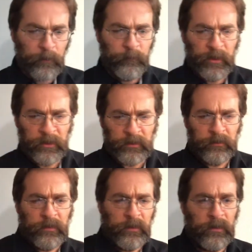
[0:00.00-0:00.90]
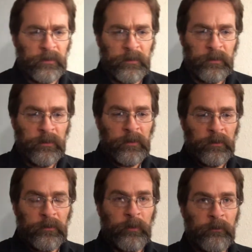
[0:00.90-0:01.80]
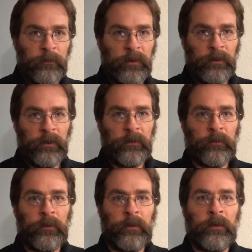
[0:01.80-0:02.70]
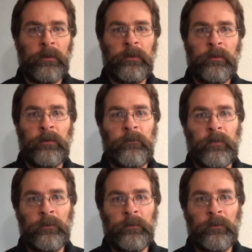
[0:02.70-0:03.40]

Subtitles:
But to be realistic, if you're